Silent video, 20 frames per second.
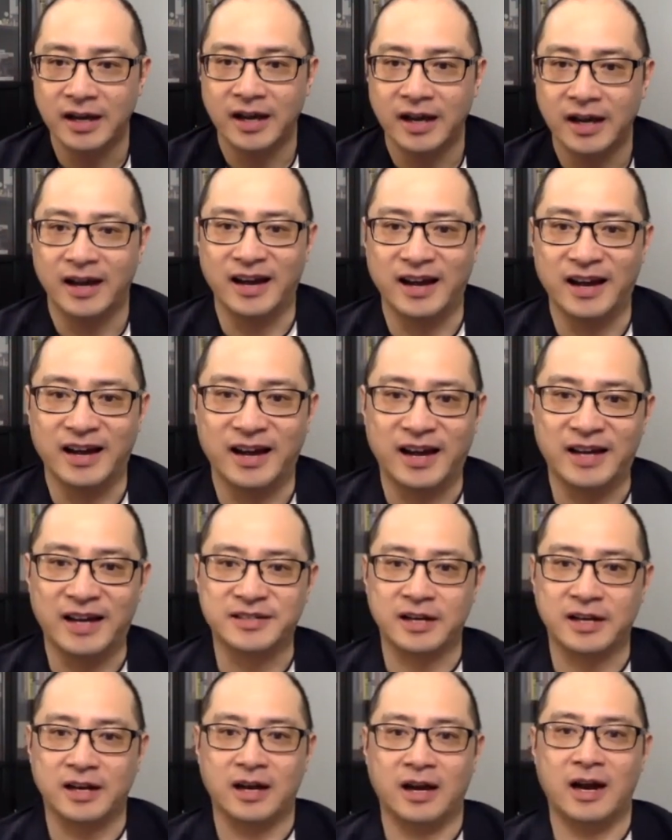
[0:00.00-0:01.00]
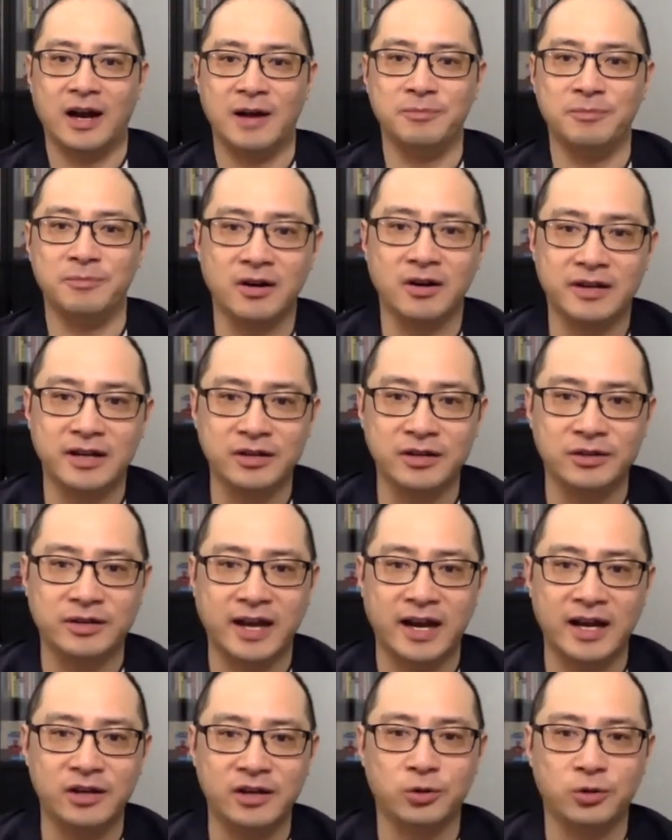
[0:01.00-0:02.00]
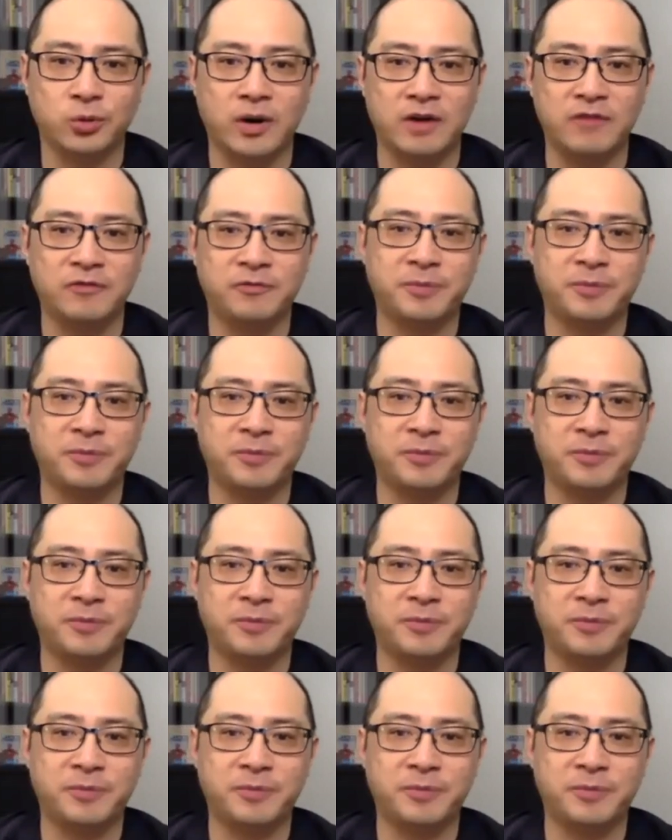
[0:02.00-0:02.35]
asking, I'm talking to 10 to 12